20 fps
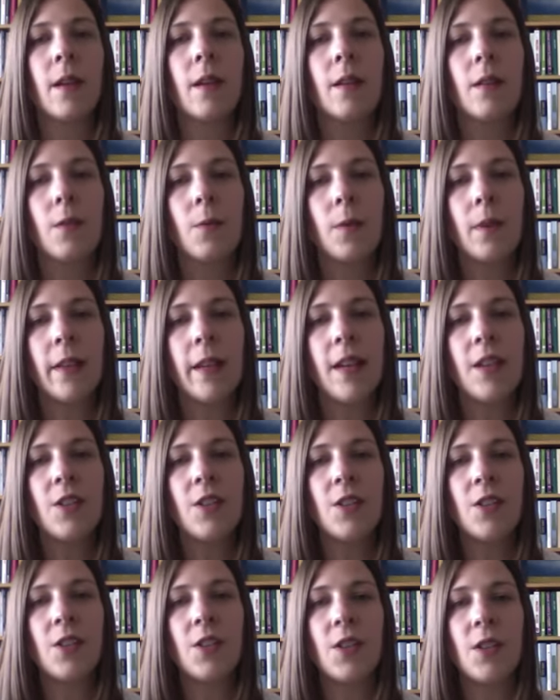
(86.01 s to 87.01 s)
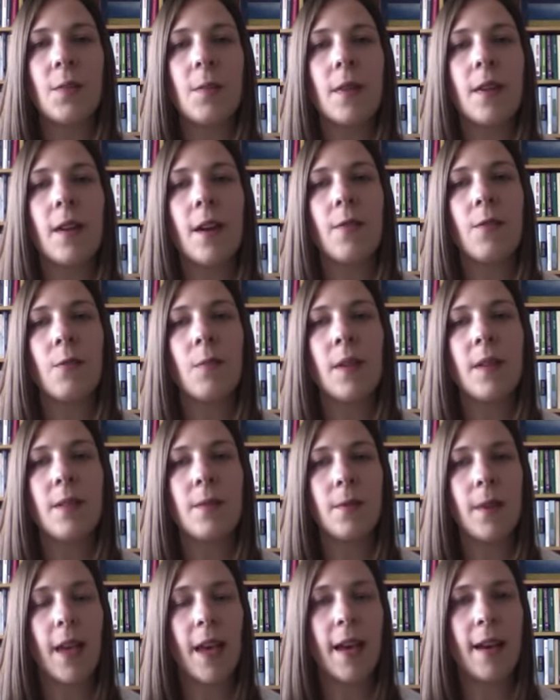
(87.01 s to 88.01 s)
the relationship the Government of
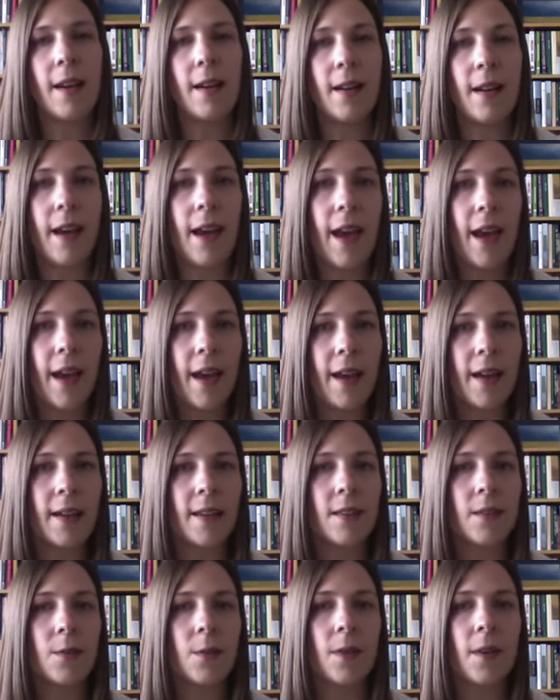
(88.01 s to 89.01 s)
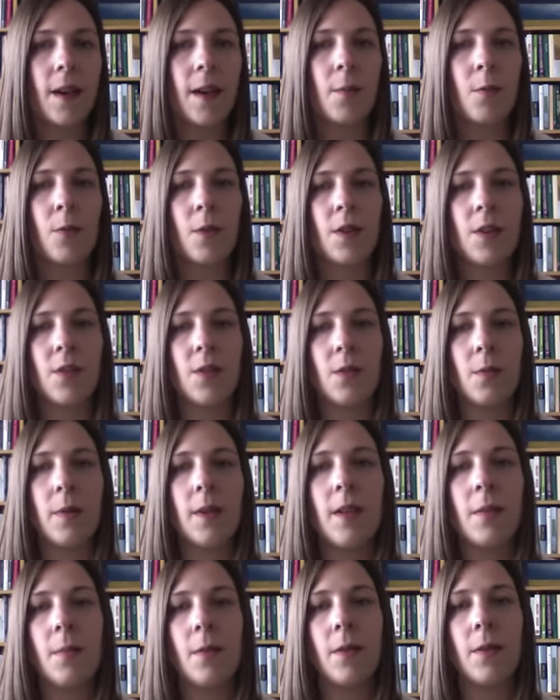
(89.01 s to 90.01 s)
Canada has with Aboriginal
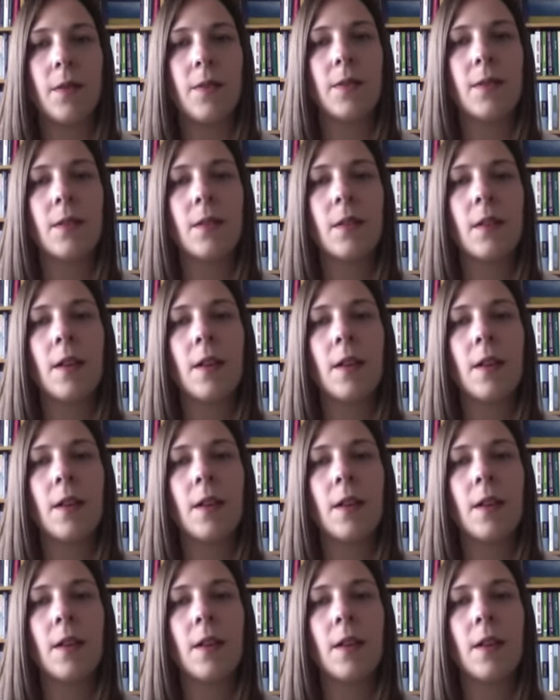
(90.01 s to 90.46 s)
peoples,